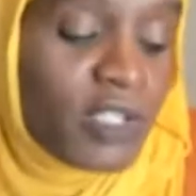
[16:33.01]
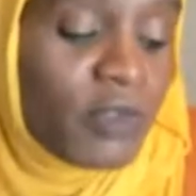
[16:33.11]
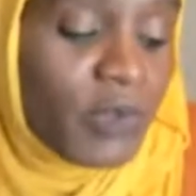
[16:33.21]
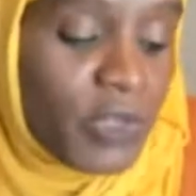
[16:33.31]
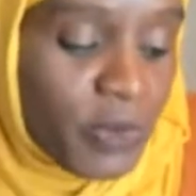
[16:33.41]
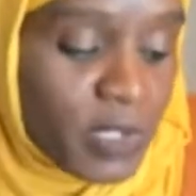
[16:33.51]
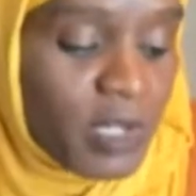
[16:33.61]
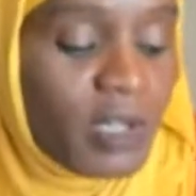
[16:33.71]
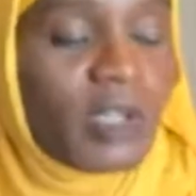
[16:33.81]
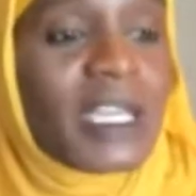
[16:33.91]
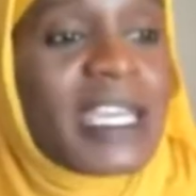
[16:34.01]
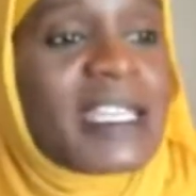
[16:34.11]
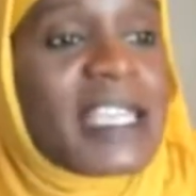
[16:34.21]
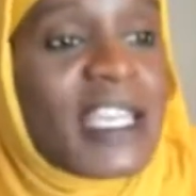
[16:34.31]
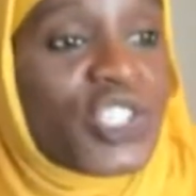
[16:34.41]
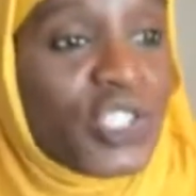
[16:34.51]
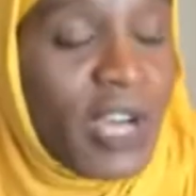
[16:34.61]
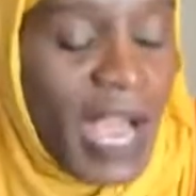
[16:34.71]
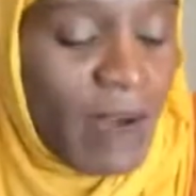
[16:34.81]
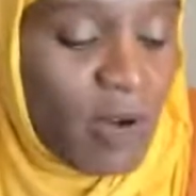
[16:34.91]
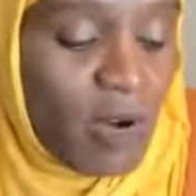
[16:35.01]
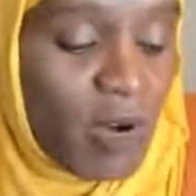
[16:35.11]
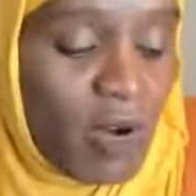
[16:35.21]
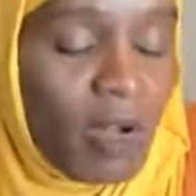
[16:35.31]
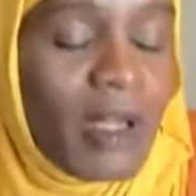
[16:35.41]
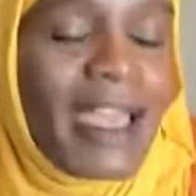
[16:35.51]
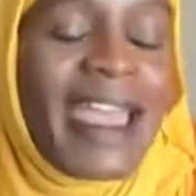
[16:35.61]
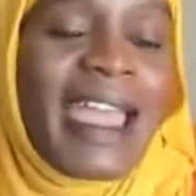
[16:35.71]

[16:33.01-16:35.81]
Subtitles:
Erythritol is a sugar alcohol.